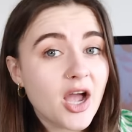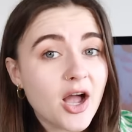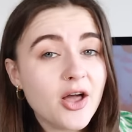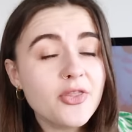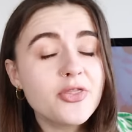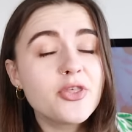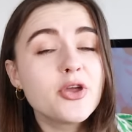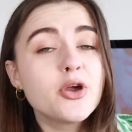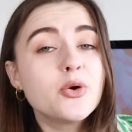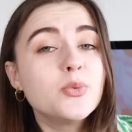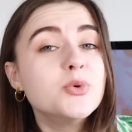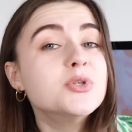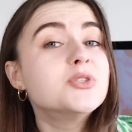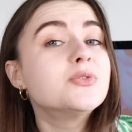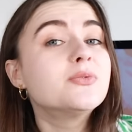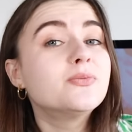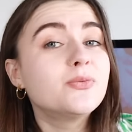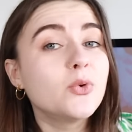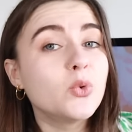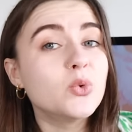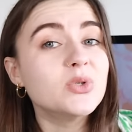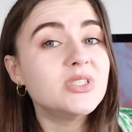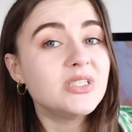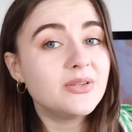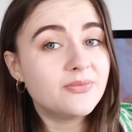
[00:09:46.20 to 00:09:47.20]
other was
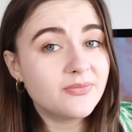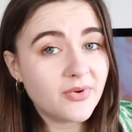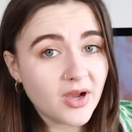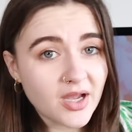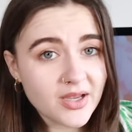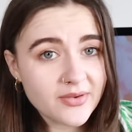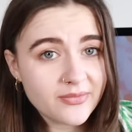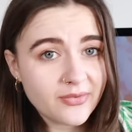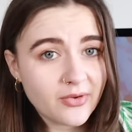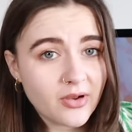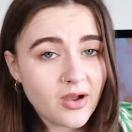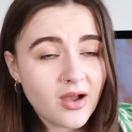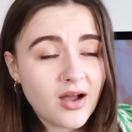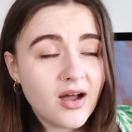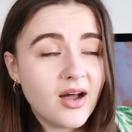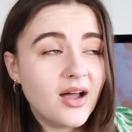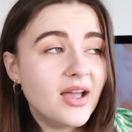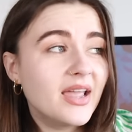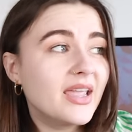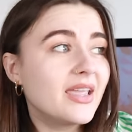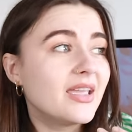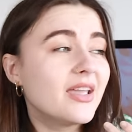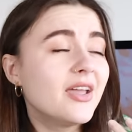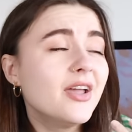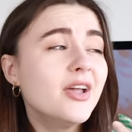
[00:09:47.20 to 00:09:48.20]
45 foot
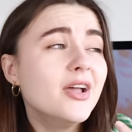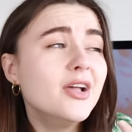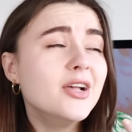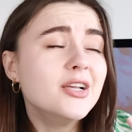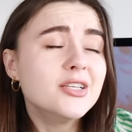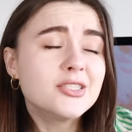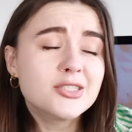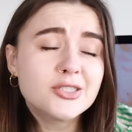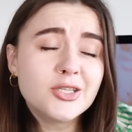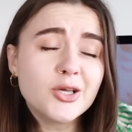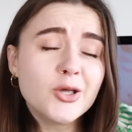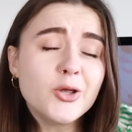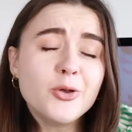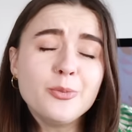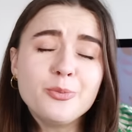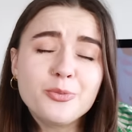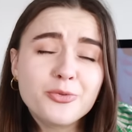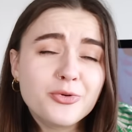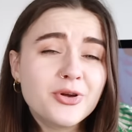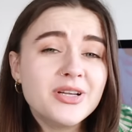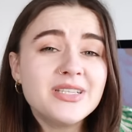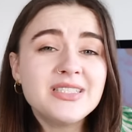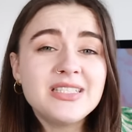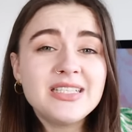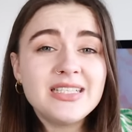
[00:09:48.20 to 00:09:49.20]
high. So
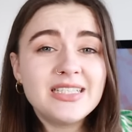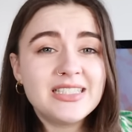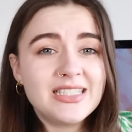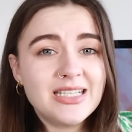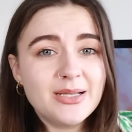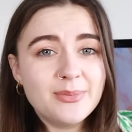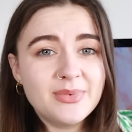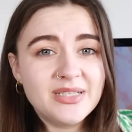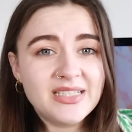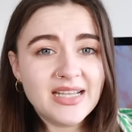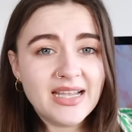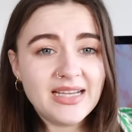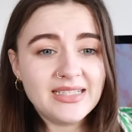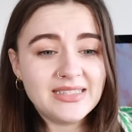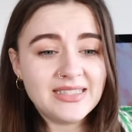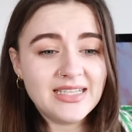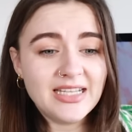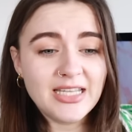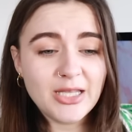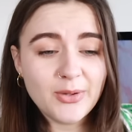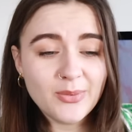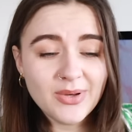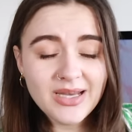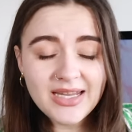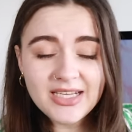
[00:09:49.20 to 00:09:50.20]
pretty
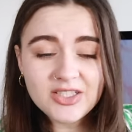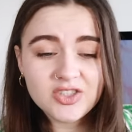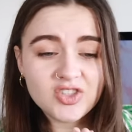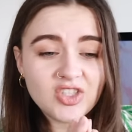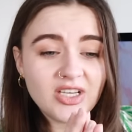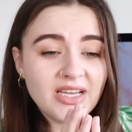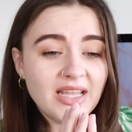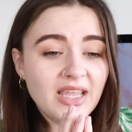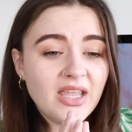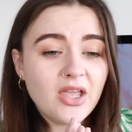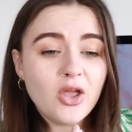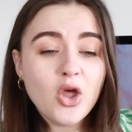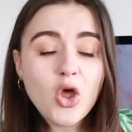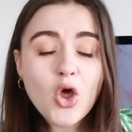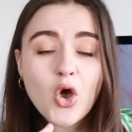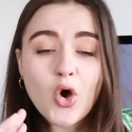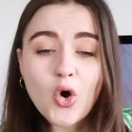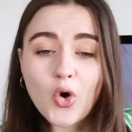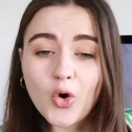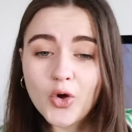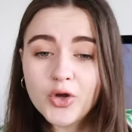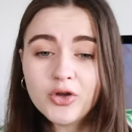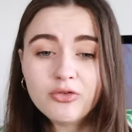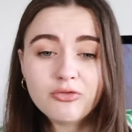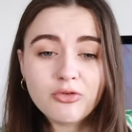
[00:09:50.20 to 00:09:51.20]
intimidating. You were literally
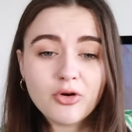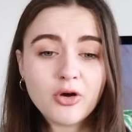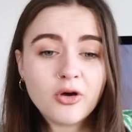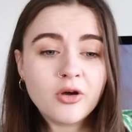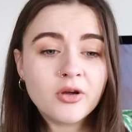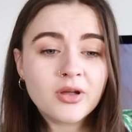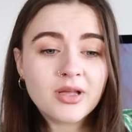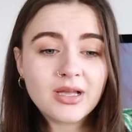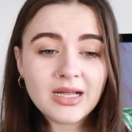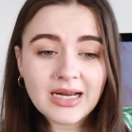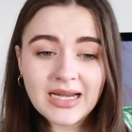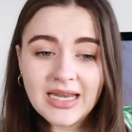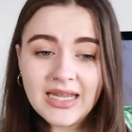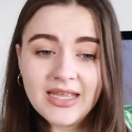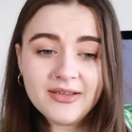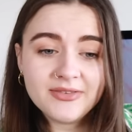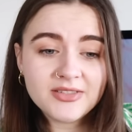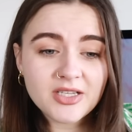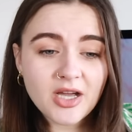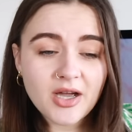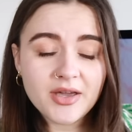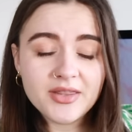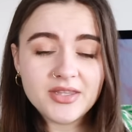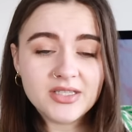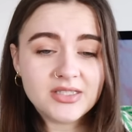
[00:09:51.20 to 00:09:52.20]
on a rock, cliffs
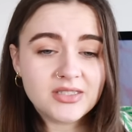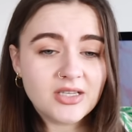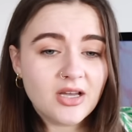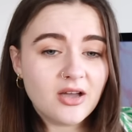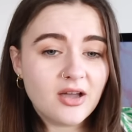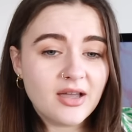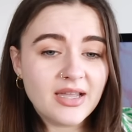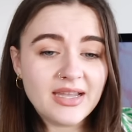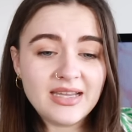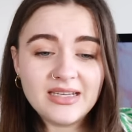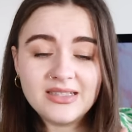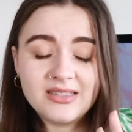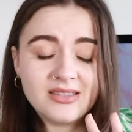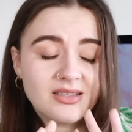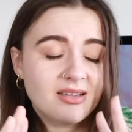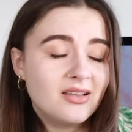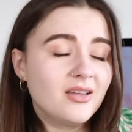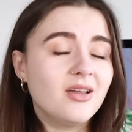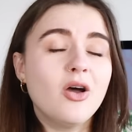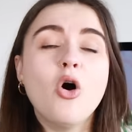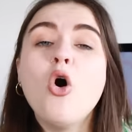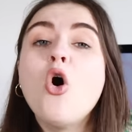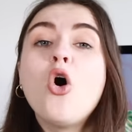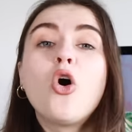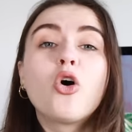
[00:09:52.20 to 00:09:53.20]
either side.
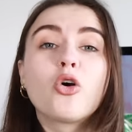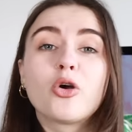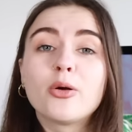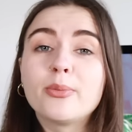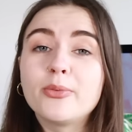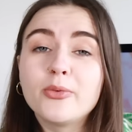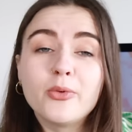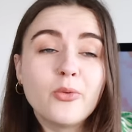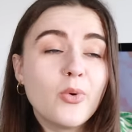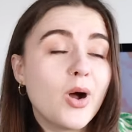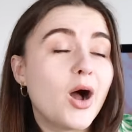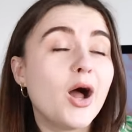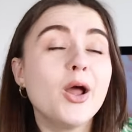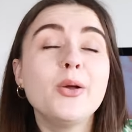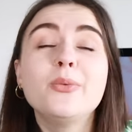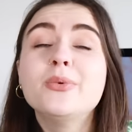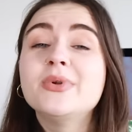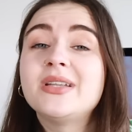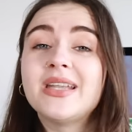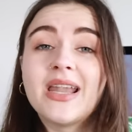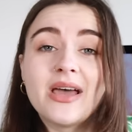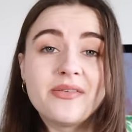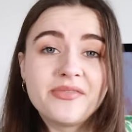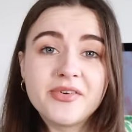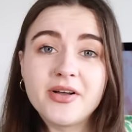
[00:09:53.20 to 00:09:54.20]
Horrible. I
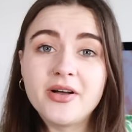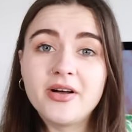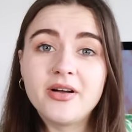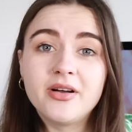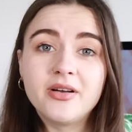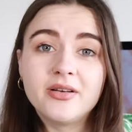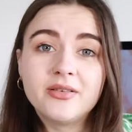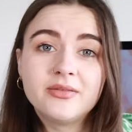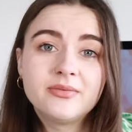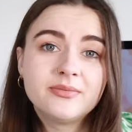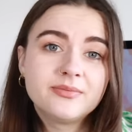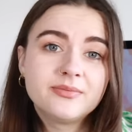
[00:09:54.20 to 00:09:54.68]
would never.